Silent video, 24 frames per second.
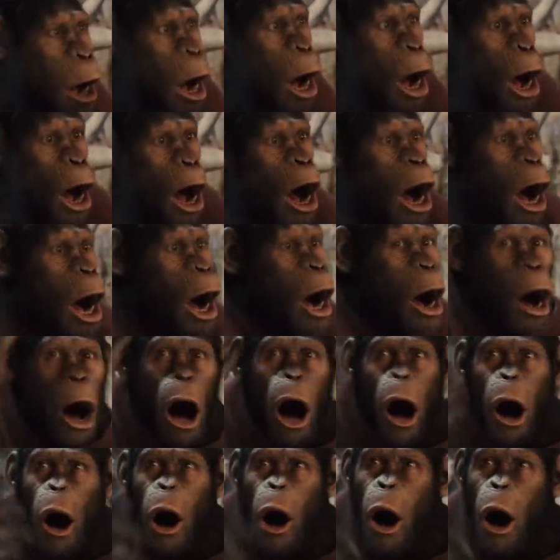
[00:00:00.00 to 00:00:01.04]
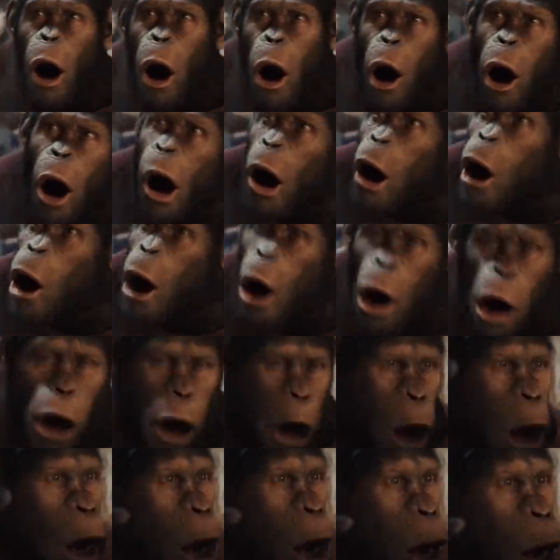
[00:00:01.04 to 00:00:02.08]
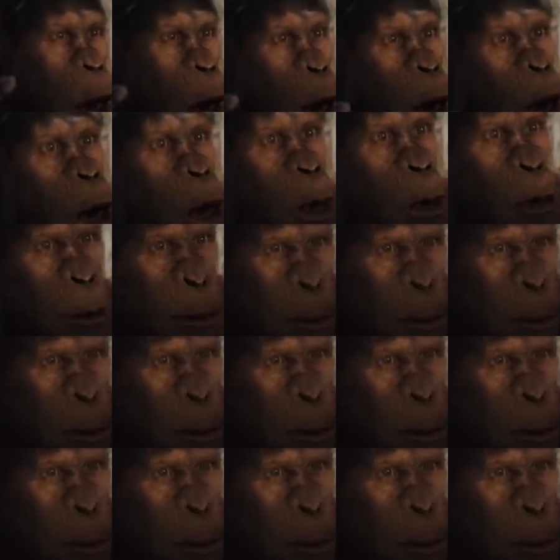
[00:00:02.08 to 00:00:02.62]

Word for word: know, it was this first sense of of